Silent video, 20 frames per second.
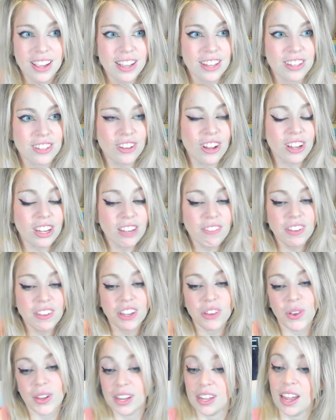It's not giving
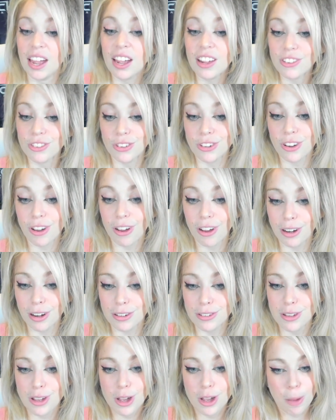you any extra
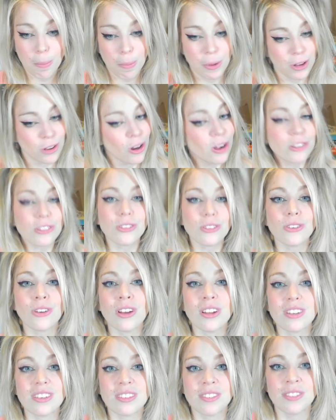cards, but you're also
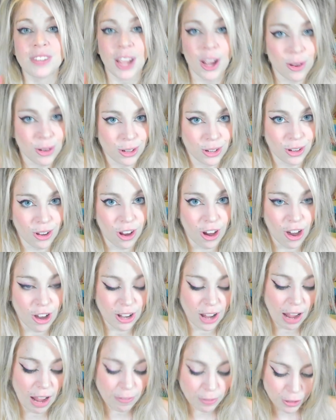not down a card
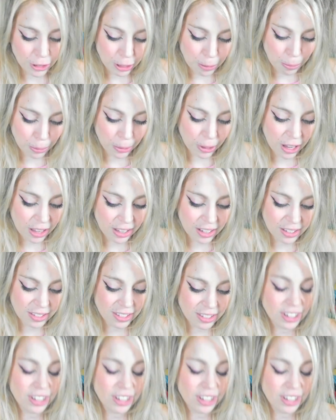after you play this.